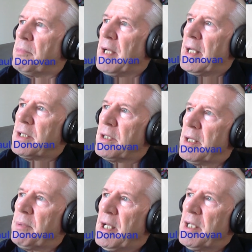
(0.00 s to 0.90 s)

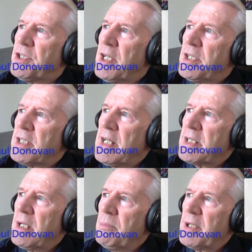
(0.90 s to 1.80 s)
plan change is
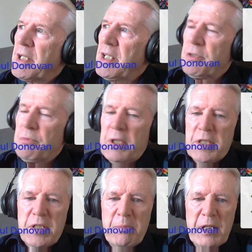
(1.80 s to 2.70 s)
less complicated when
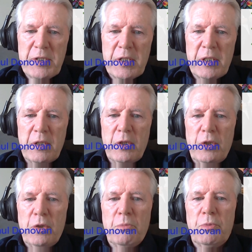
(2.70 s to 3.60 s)
it's domestic,
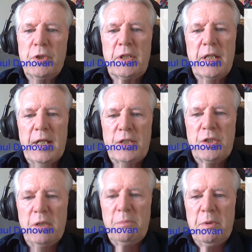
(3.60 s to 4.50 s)
but it can
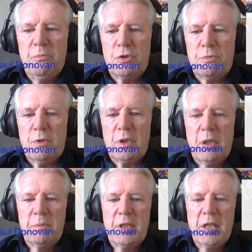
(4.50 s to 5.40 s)
actually be much more
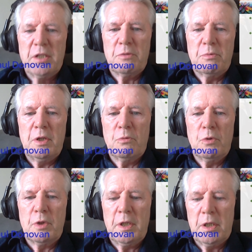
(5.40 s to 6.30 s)
complicated when you're
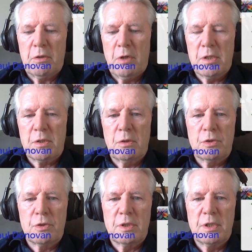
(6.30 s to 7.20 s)
working in a
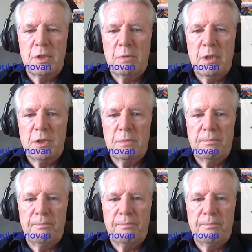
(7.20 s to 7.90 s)
cross-cultural situation.